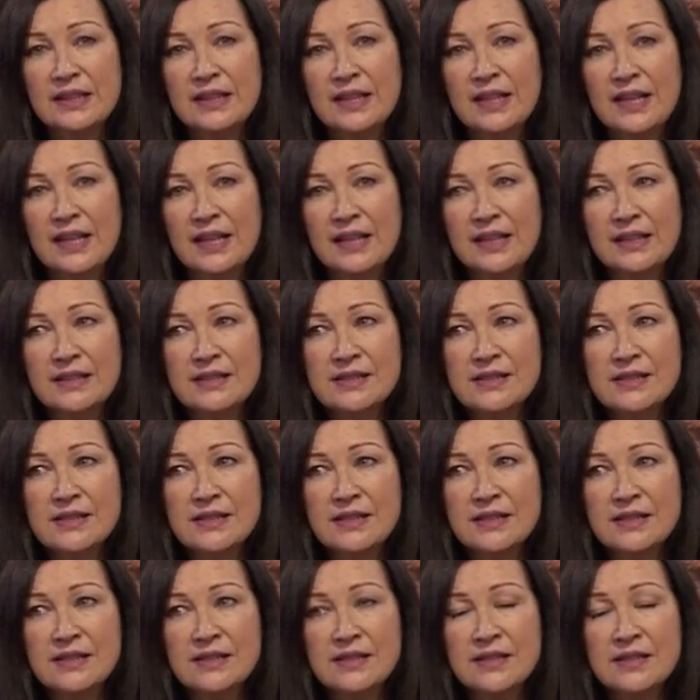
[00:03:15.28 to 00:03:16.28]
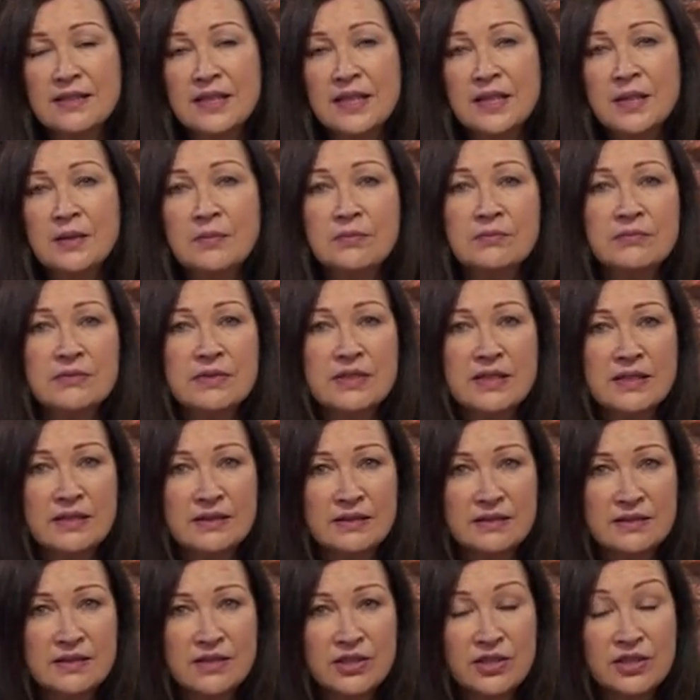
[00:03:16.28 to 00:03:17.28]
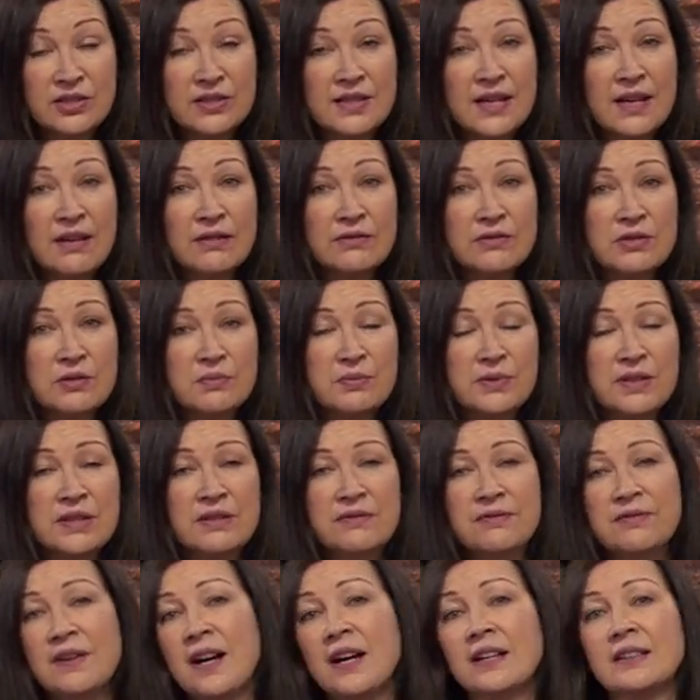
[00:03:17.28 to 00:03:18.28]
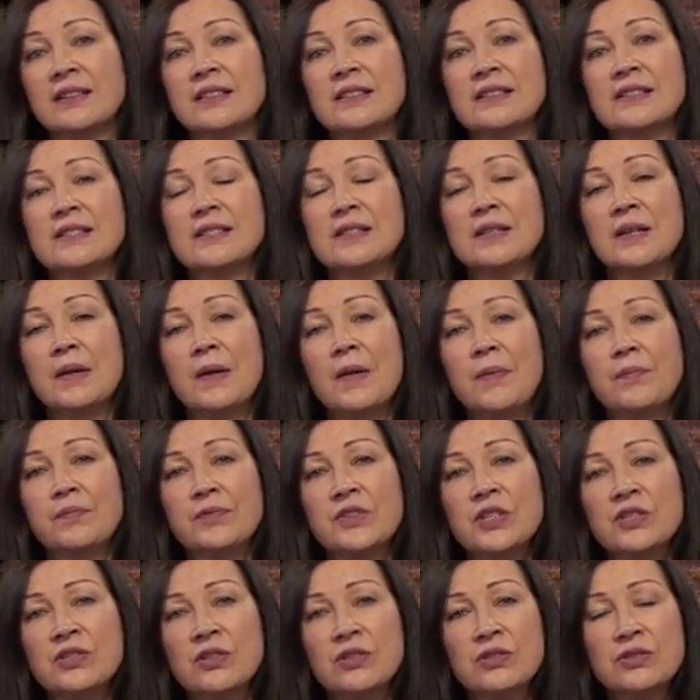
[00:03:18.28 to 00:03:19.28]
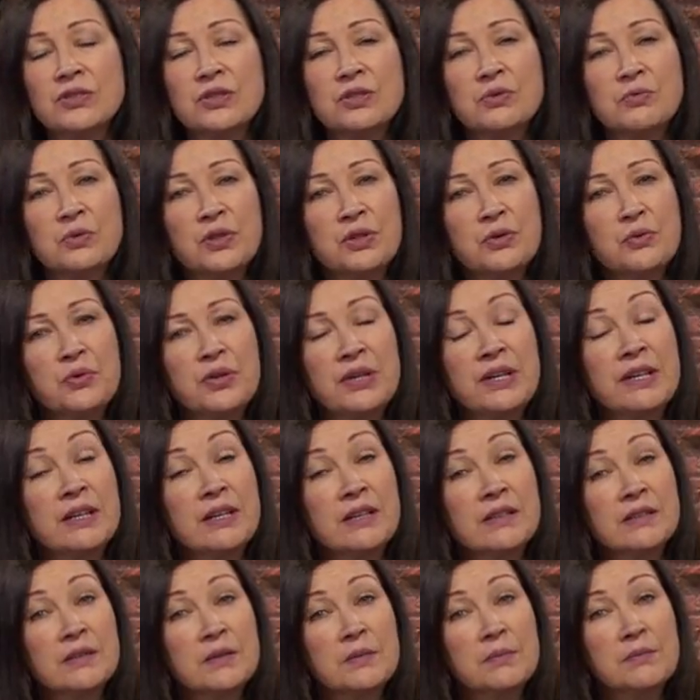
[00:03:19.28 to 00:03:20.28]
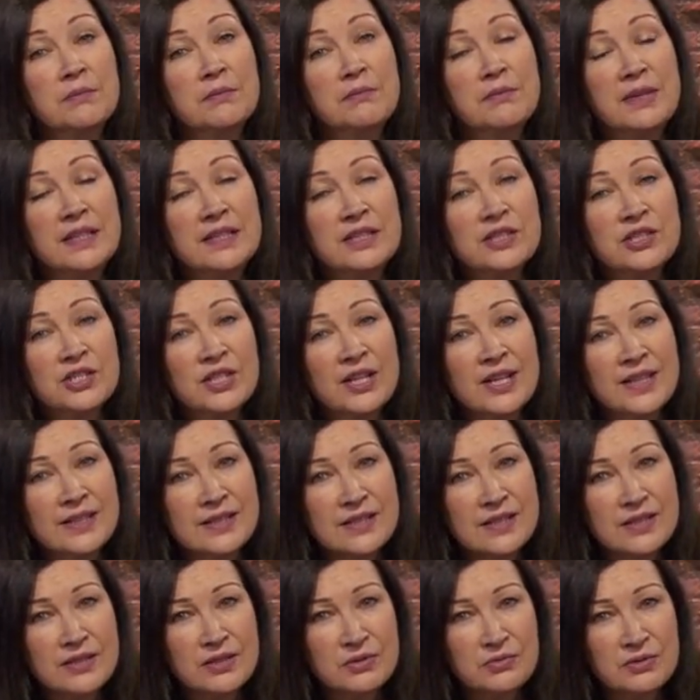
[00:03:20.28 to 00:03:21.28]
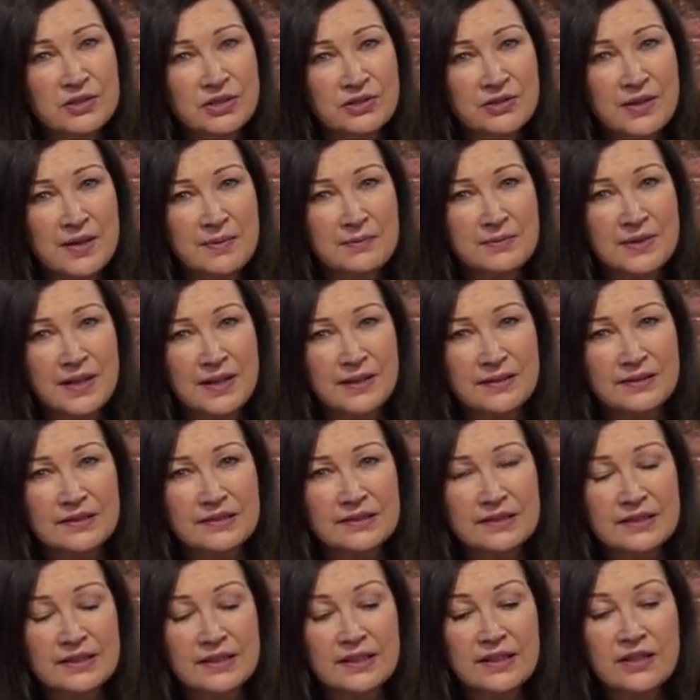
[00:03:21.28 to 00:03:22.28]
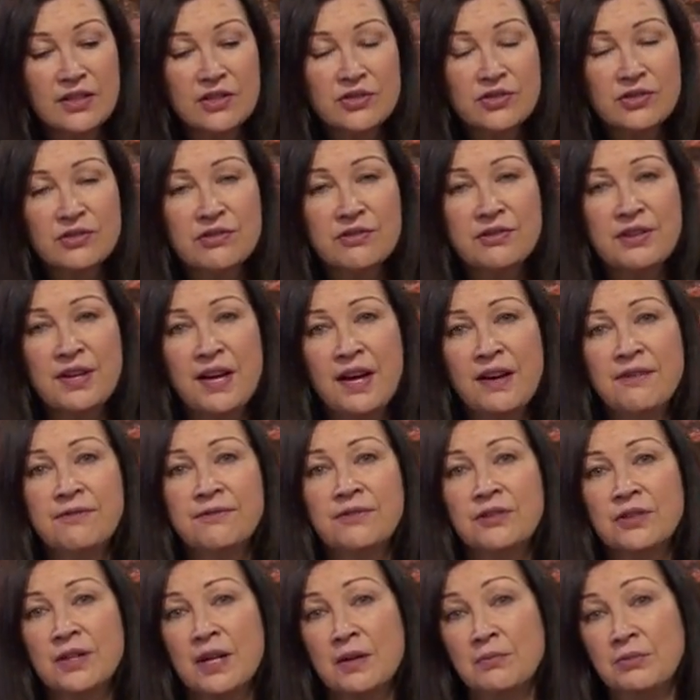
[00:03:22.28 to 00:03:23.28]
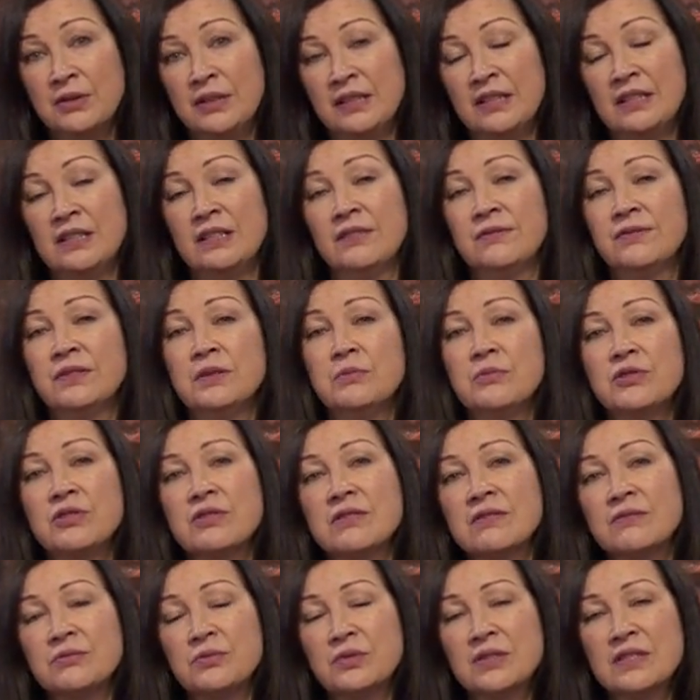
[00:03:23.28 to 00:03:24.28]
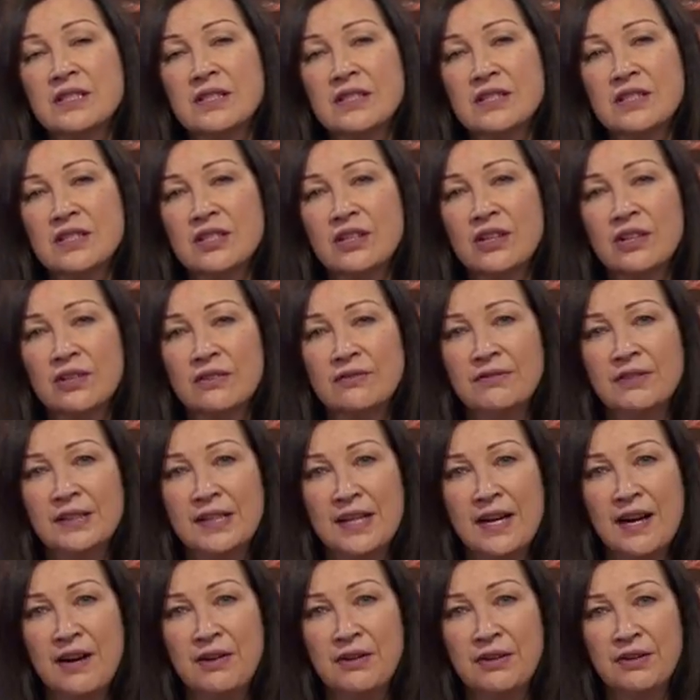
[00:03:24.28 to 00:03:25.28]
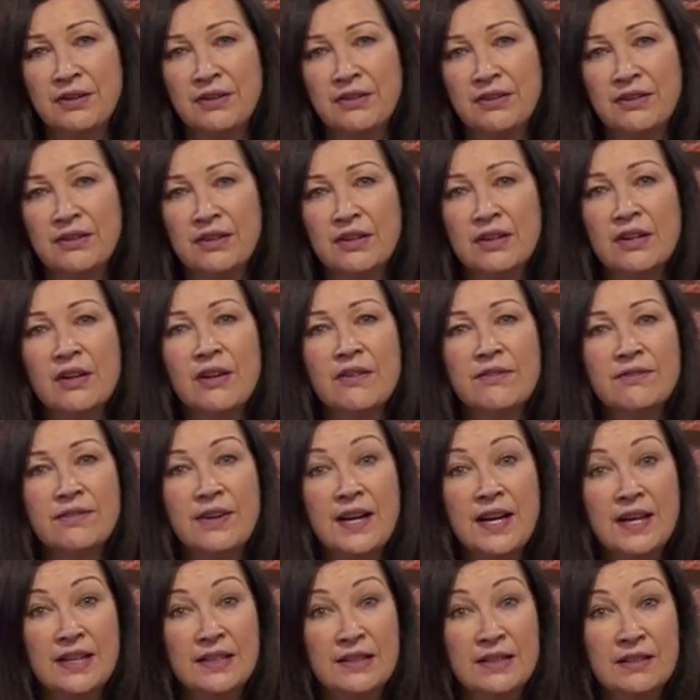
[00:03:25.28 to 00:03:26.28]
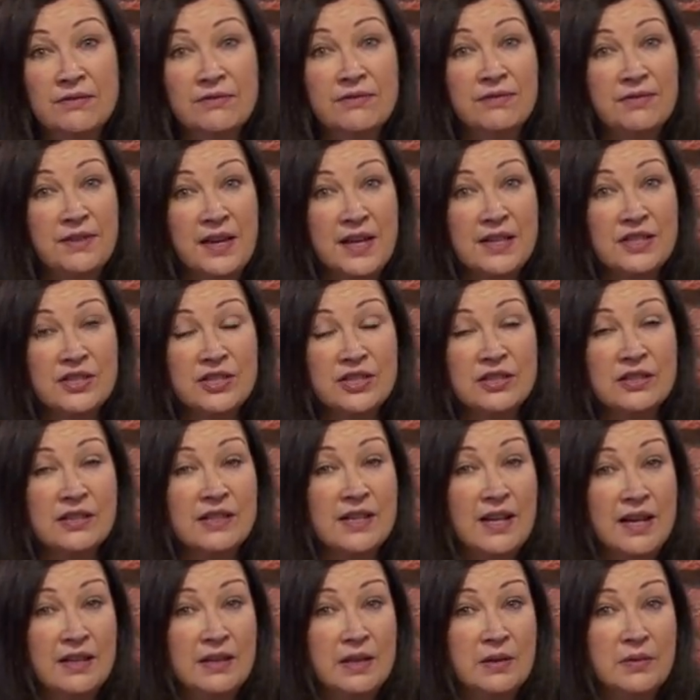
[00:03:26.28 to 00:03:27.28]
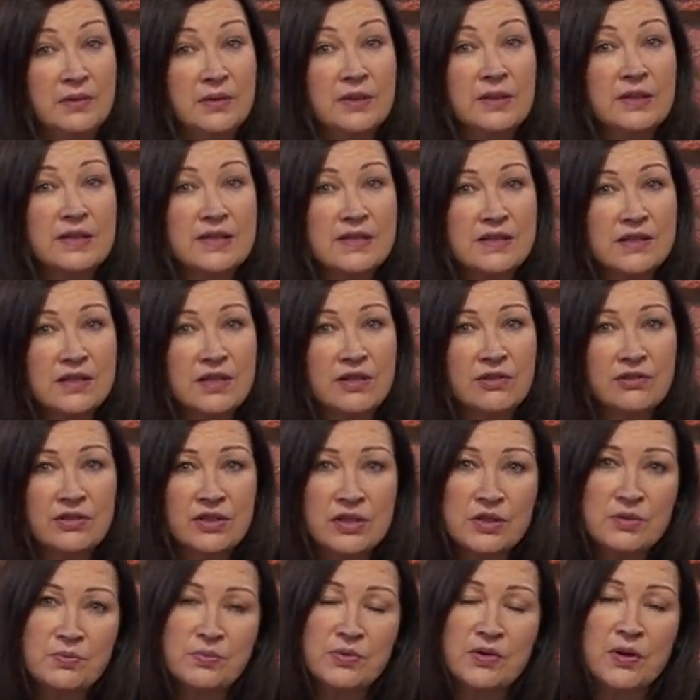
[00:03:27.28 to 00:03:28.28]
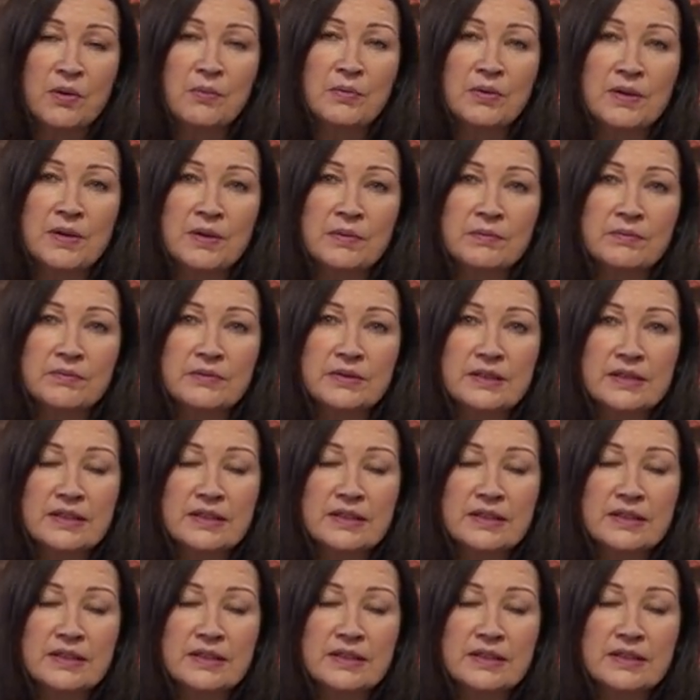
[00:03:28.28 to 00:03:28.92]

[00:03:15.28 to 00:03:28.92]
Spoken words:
And it seemed and turned out to be the fact that the doctors were querying meningitis with Grandma. So therefore, I believe he must have wanted to cover Gareth for any infection and any serious problem.